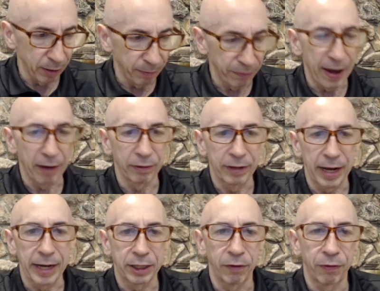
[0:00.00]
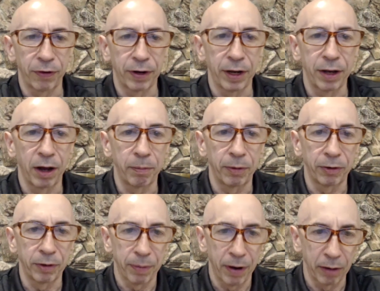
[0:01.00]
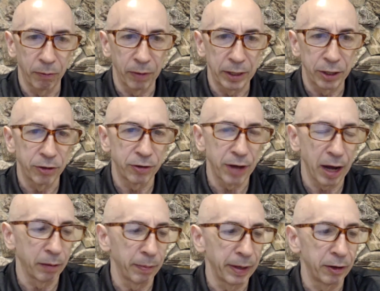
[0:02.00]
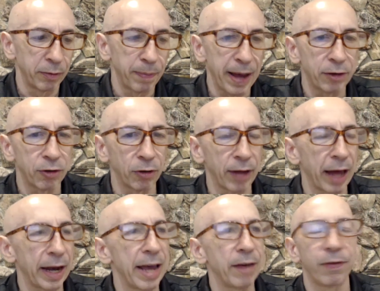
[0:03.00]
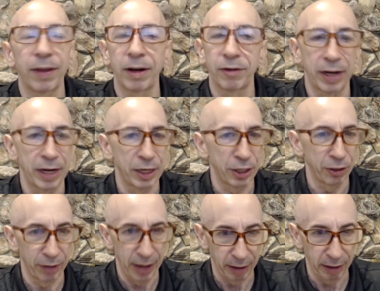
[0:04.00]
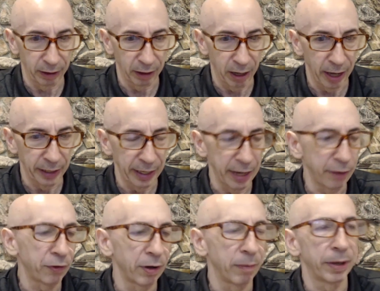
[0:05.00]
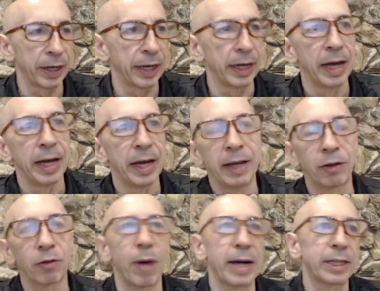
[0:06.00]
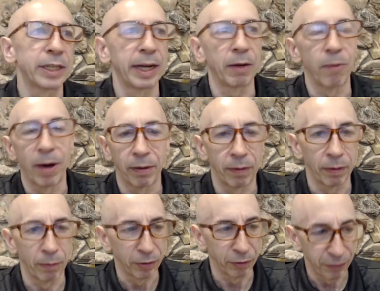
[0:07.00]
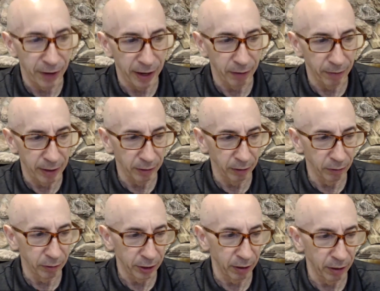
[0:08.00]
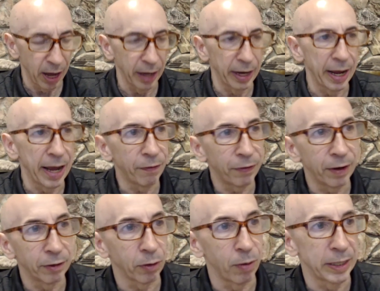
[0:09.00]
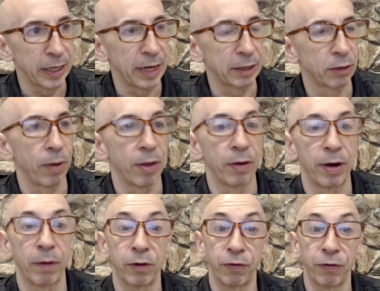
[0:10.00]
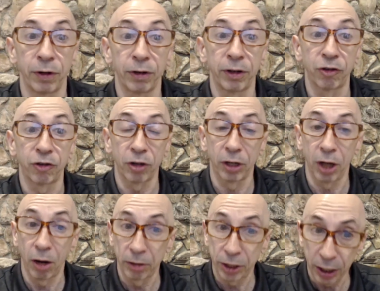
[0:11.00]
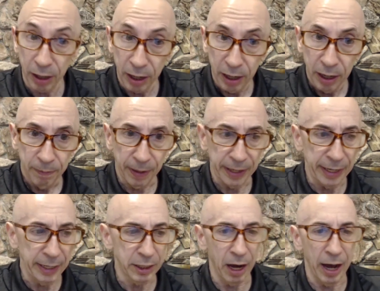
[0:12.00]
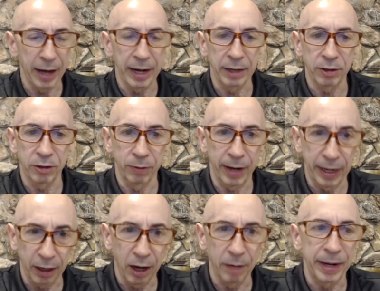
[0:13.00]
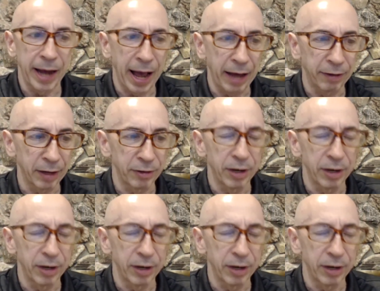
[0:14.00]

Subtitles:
foundation for the numbers upon which your settlement is based, so that if there's an issue down the line, if somebody is questioning whether it was a fair resolution or not, if there's a question as to whether there was full disclosure by each side as to income and assets,